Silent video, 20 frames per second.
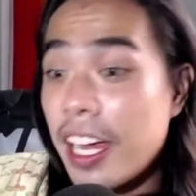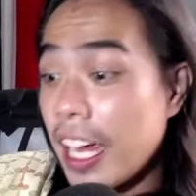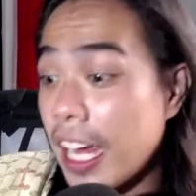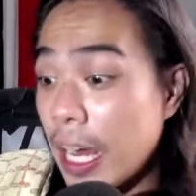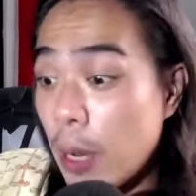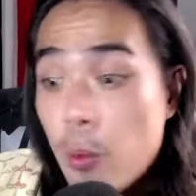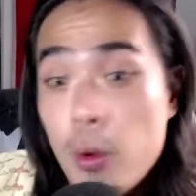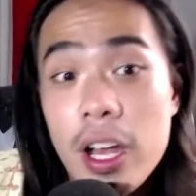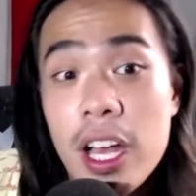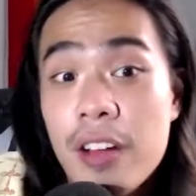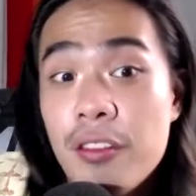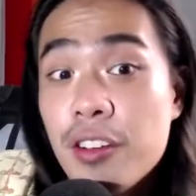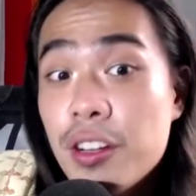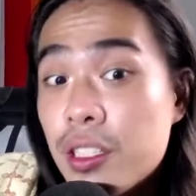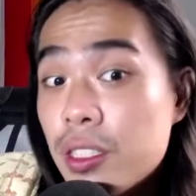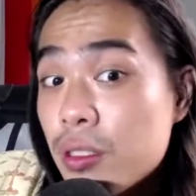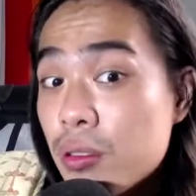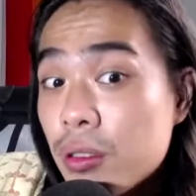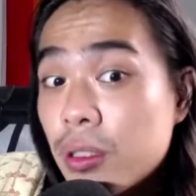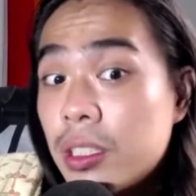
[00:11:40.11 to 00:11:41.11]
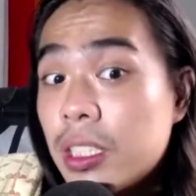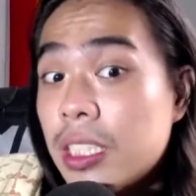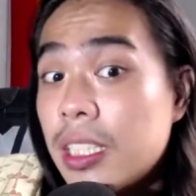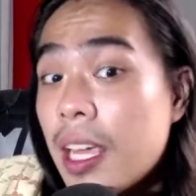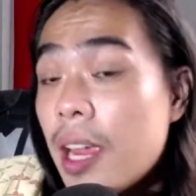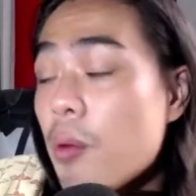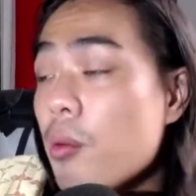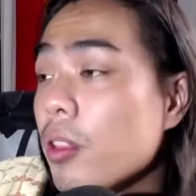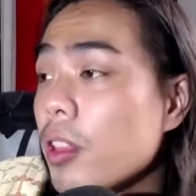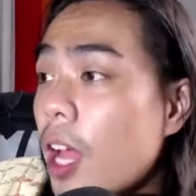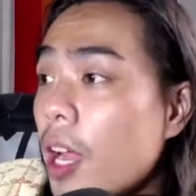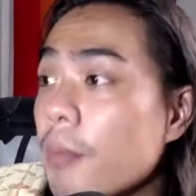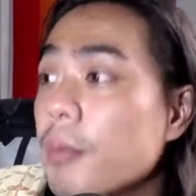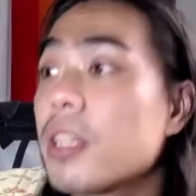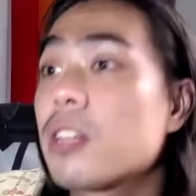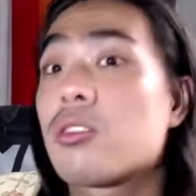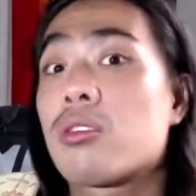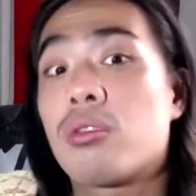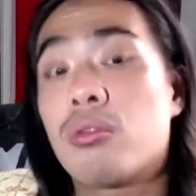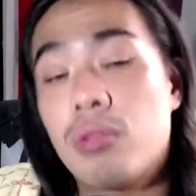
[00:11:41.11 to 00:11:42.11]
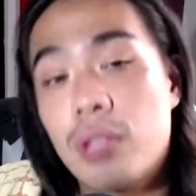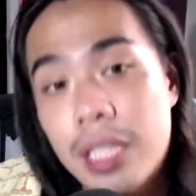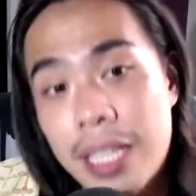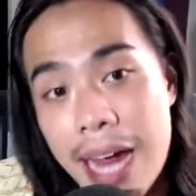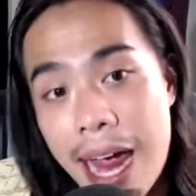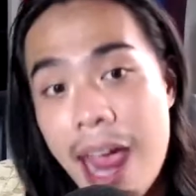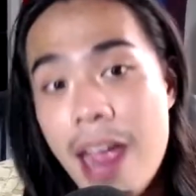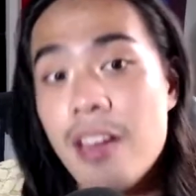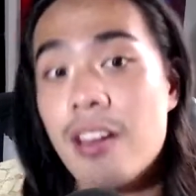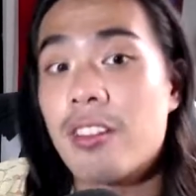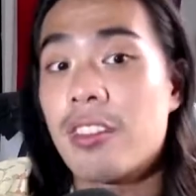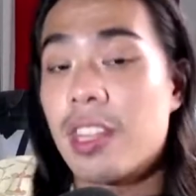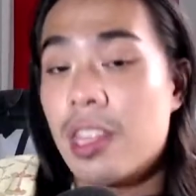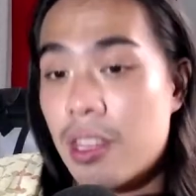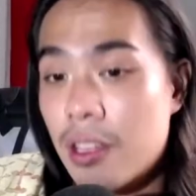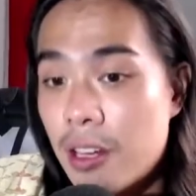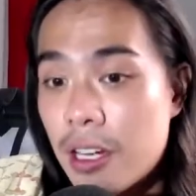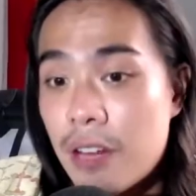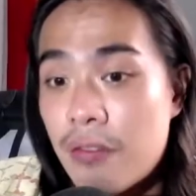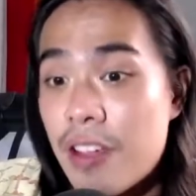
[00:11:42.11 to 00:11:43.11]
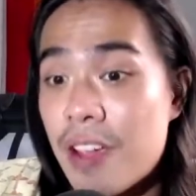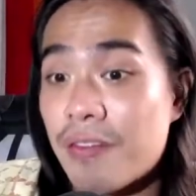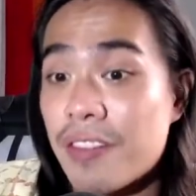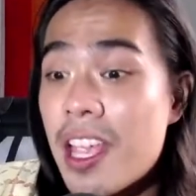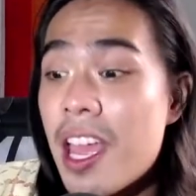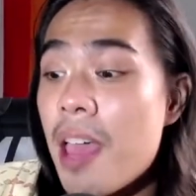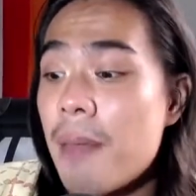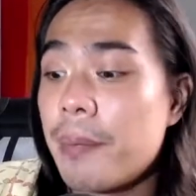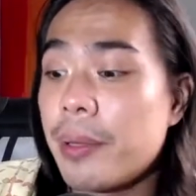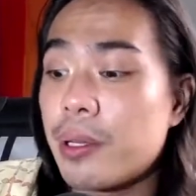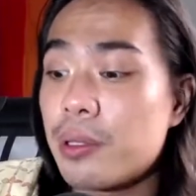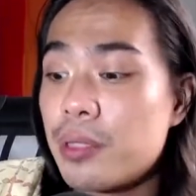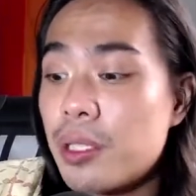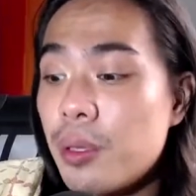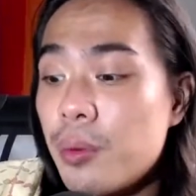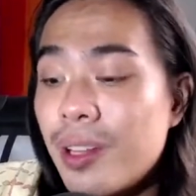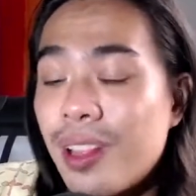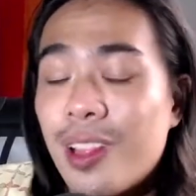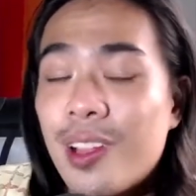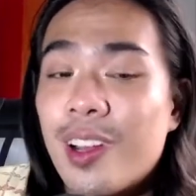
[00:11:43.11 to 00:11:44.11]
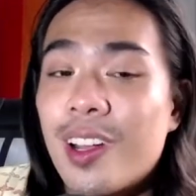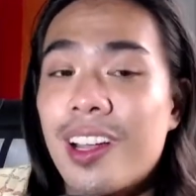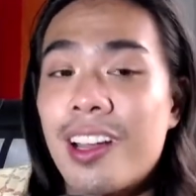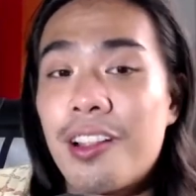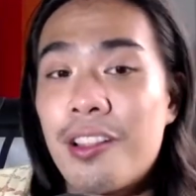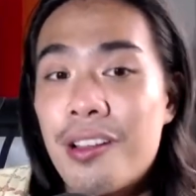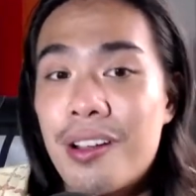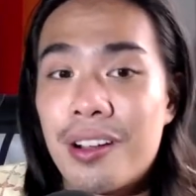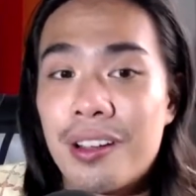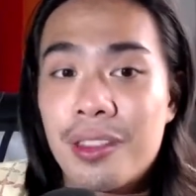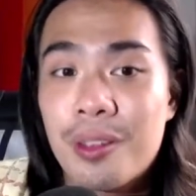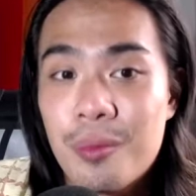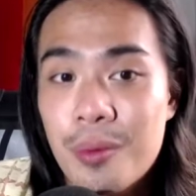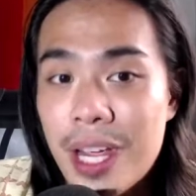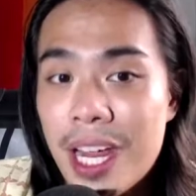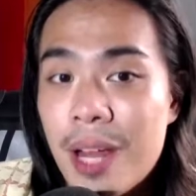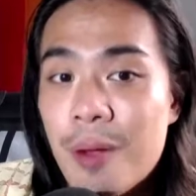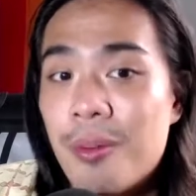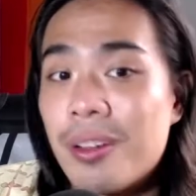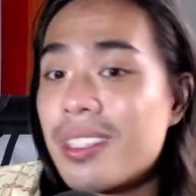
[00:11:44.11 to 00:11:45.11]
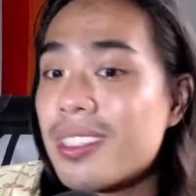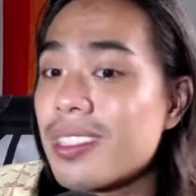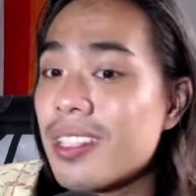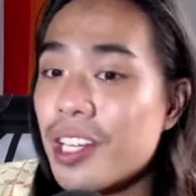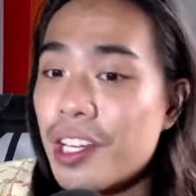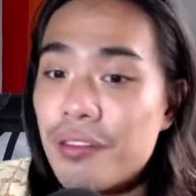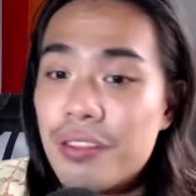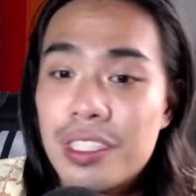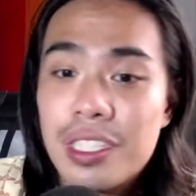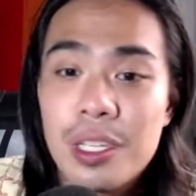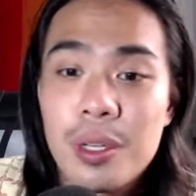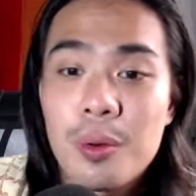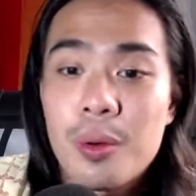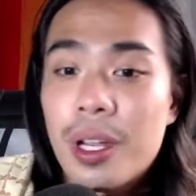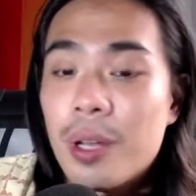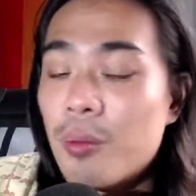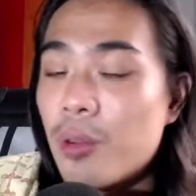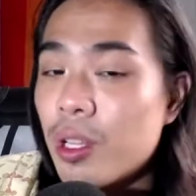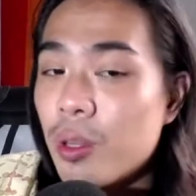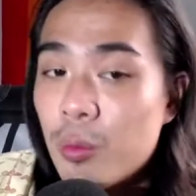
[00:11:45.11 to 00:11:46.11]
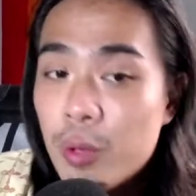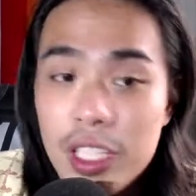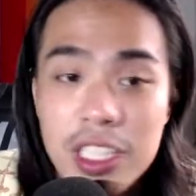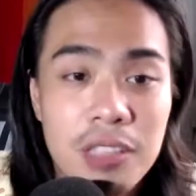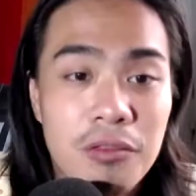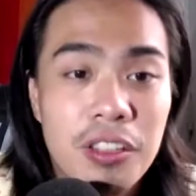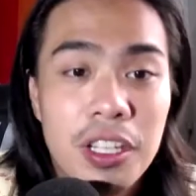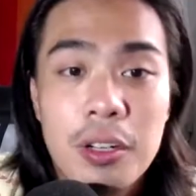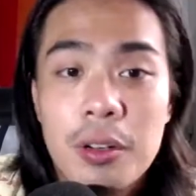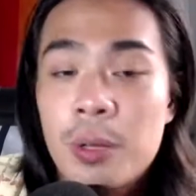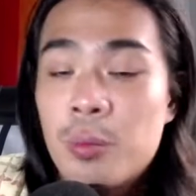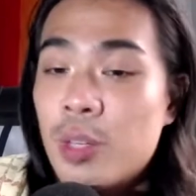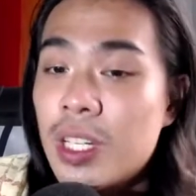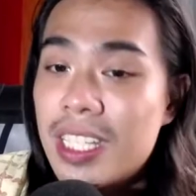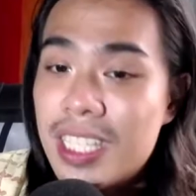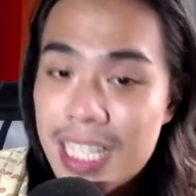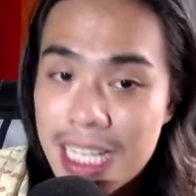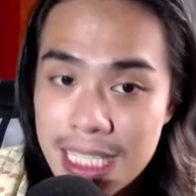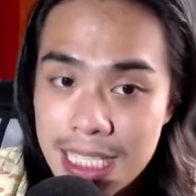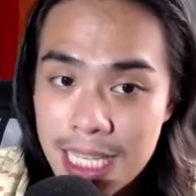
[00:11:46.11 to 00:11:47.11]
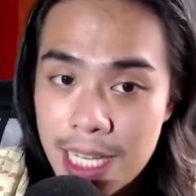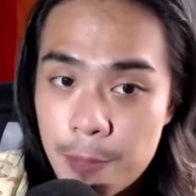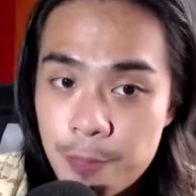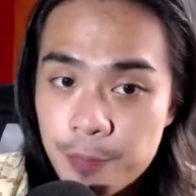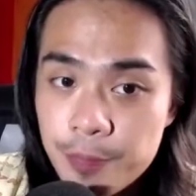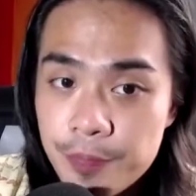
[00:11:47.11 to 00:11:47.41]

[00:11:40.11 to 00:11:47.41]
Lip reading: Whatever is true today will not be true again on the 35th because you will learn along the way what serves you and what works for you and what doesn't.